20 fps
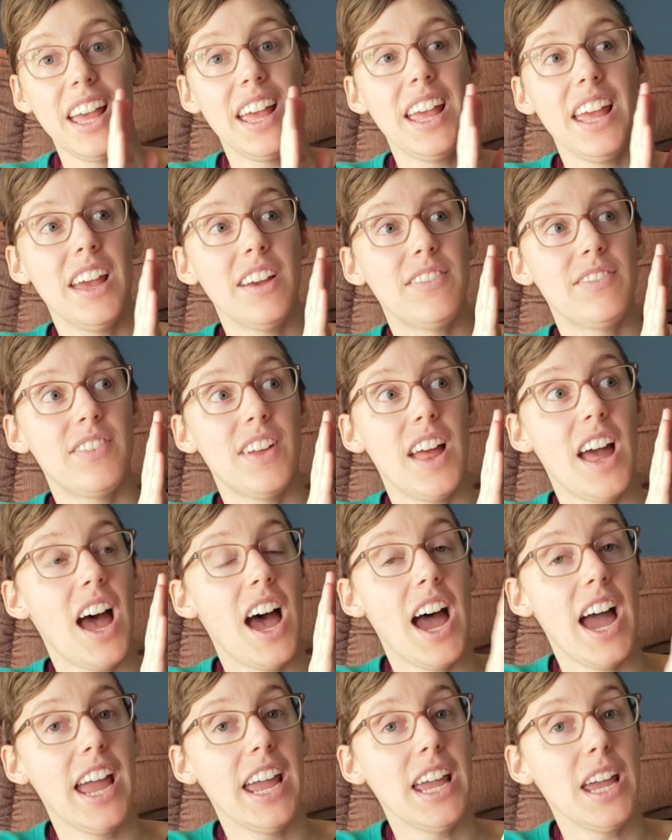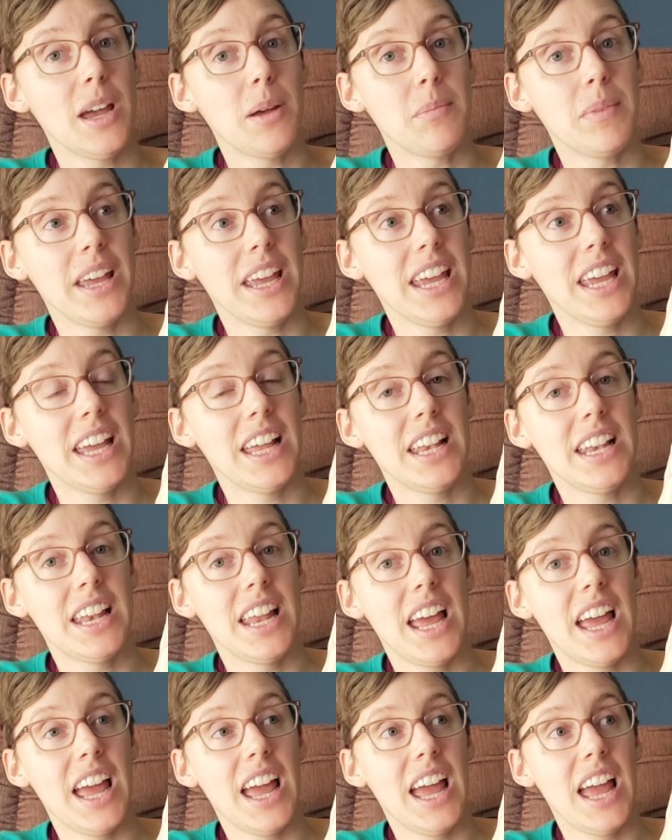If I am
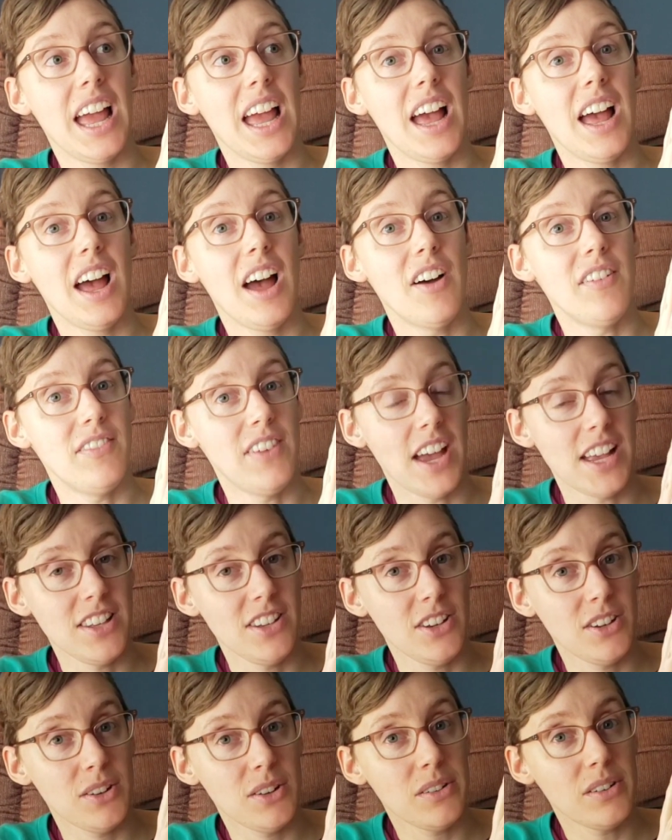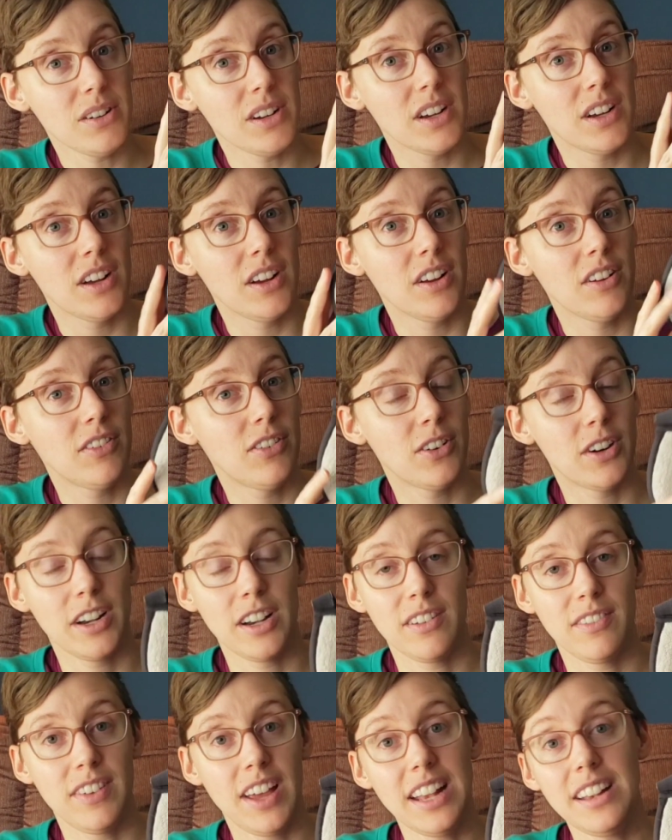in a venue for an
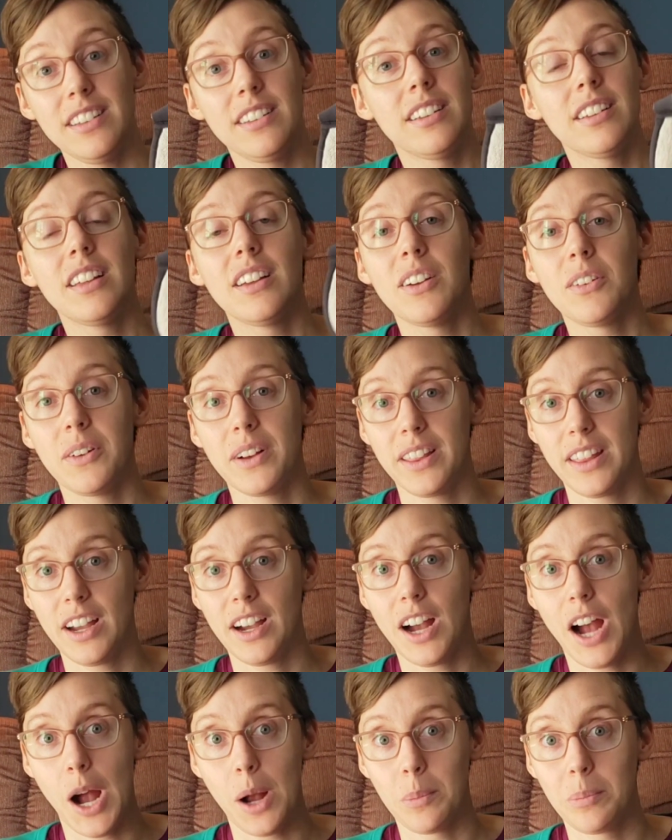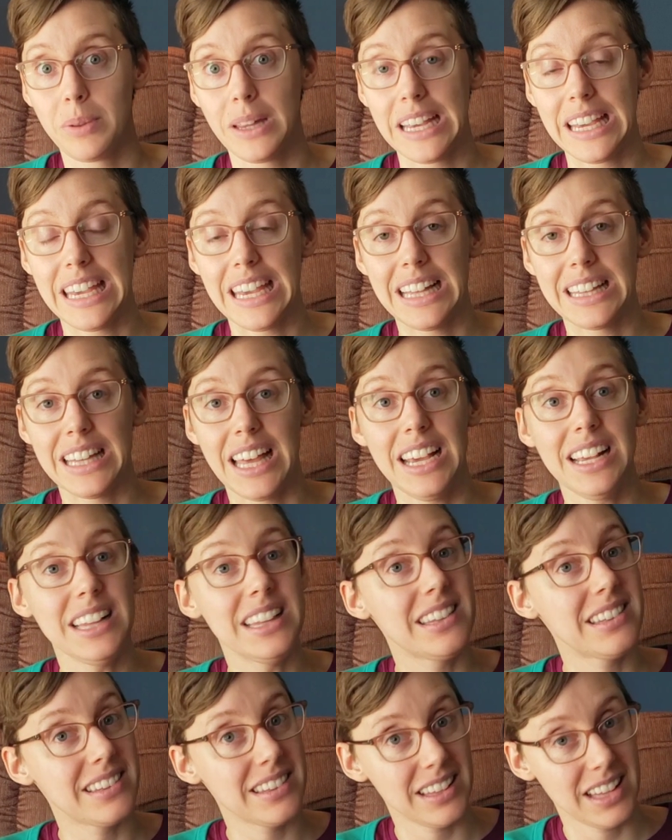event where there are blinking
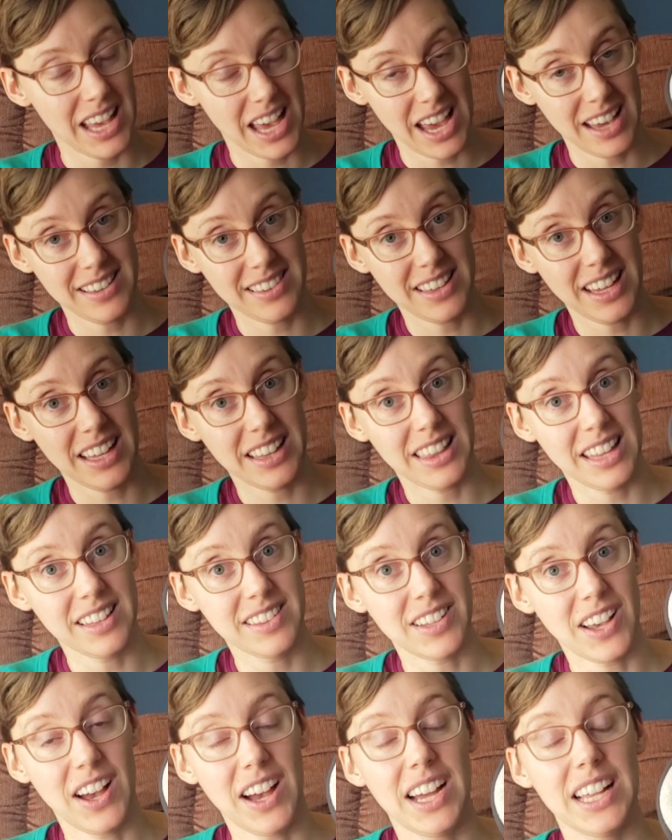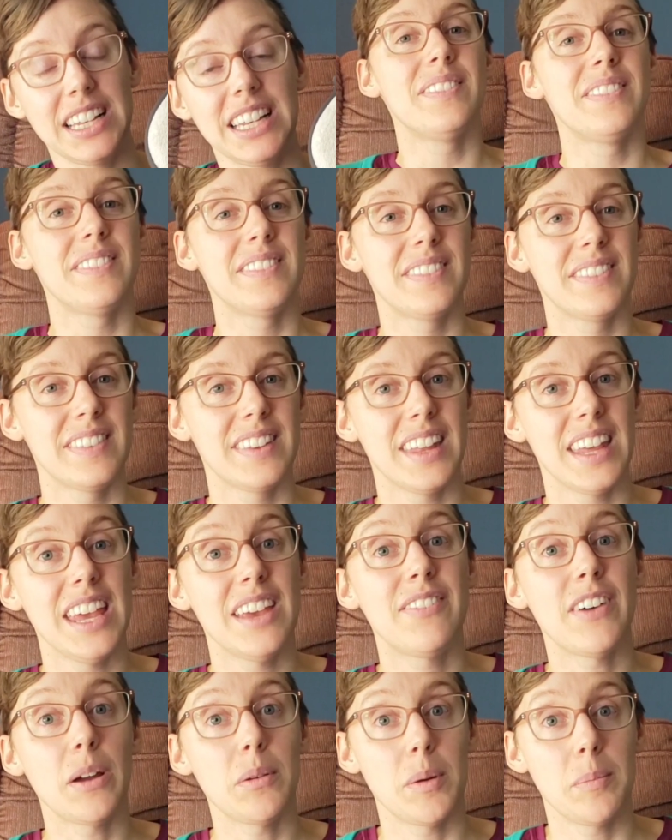lights, I stick this on.
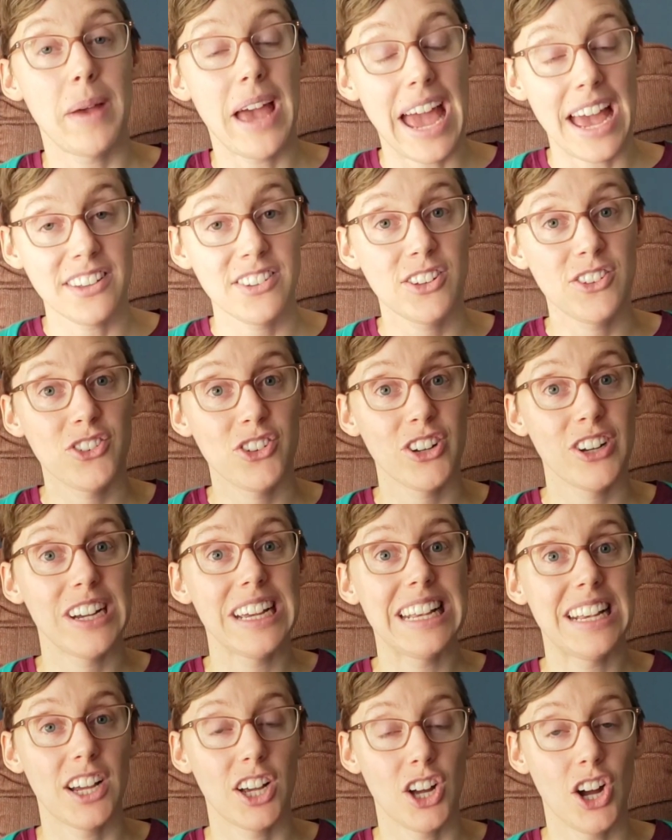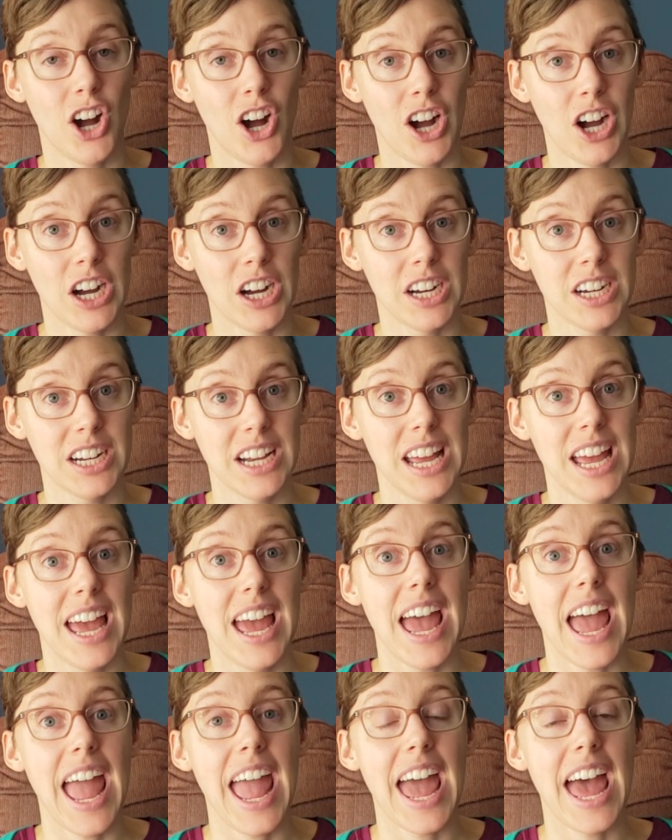If I'm a passenger in a car
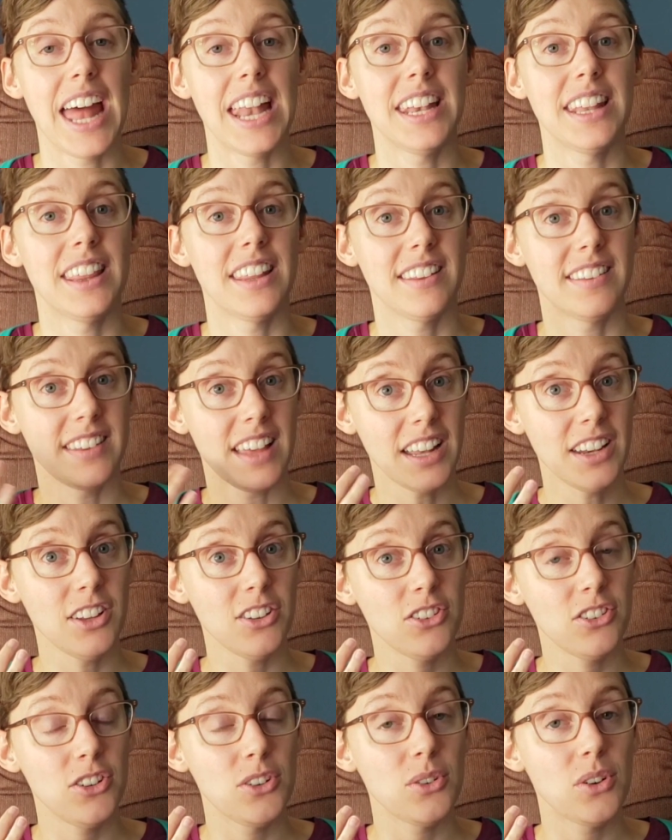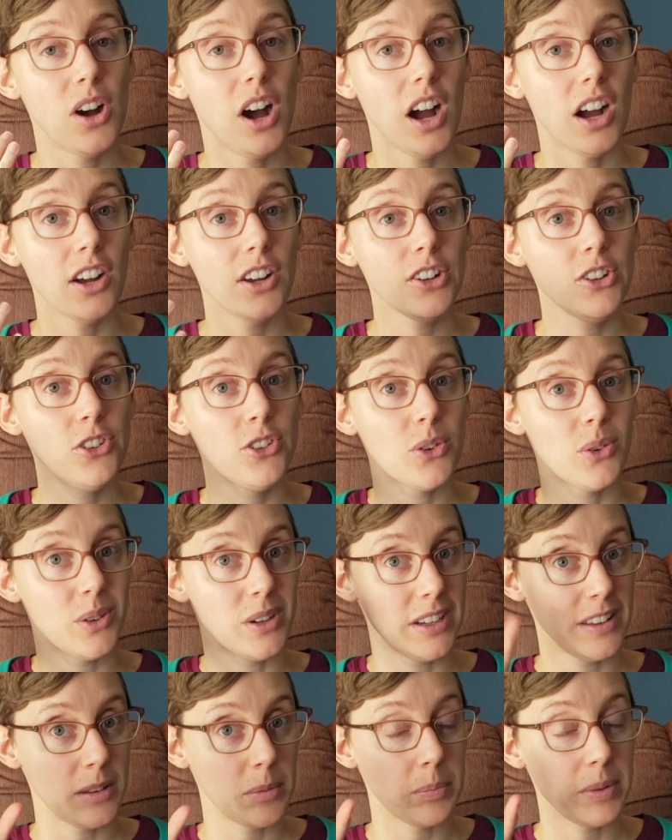and the sun is too harsh or
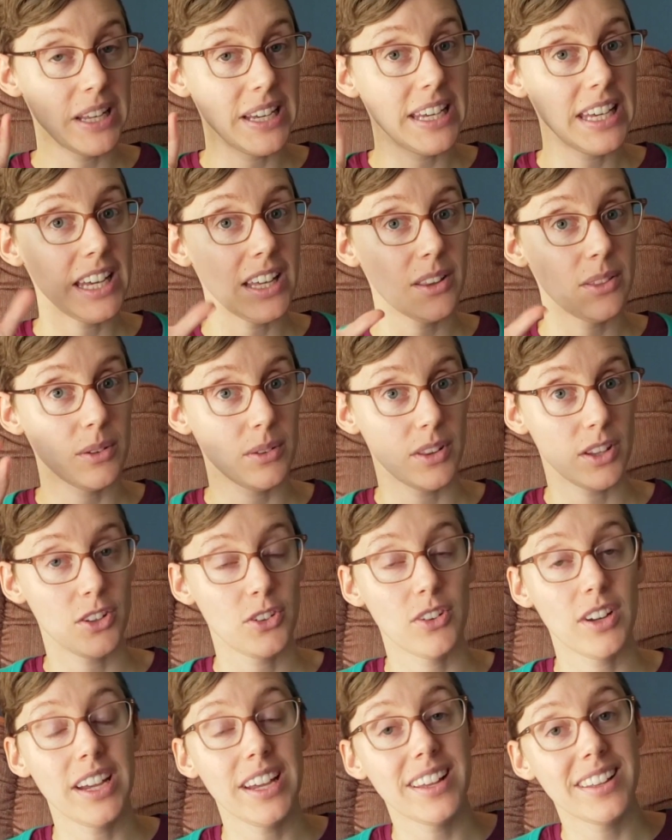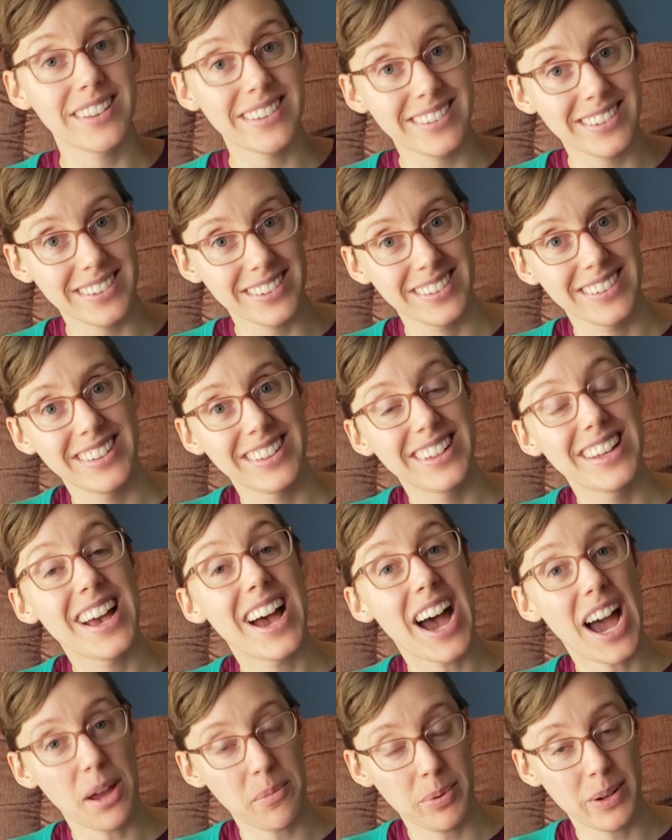it's blinking through the trees,
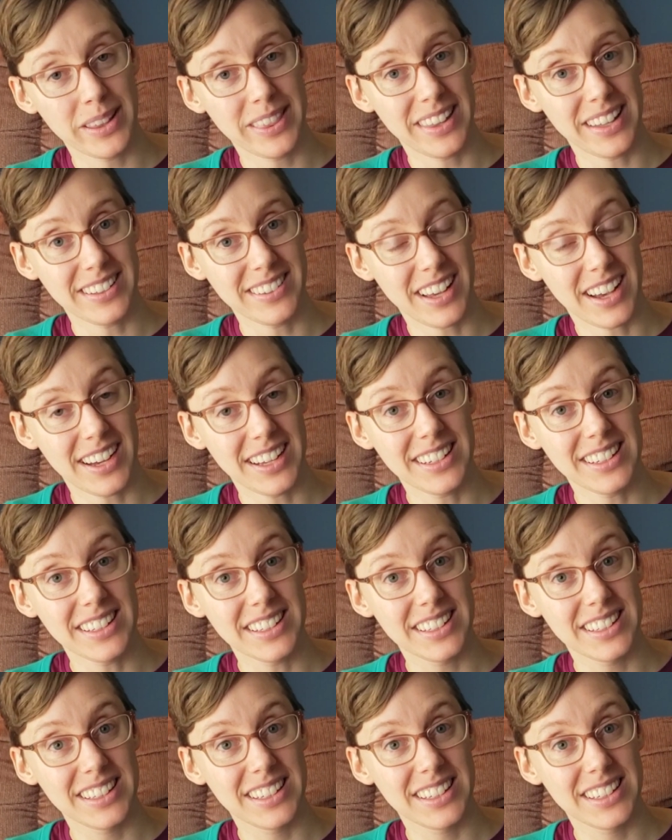I put this on.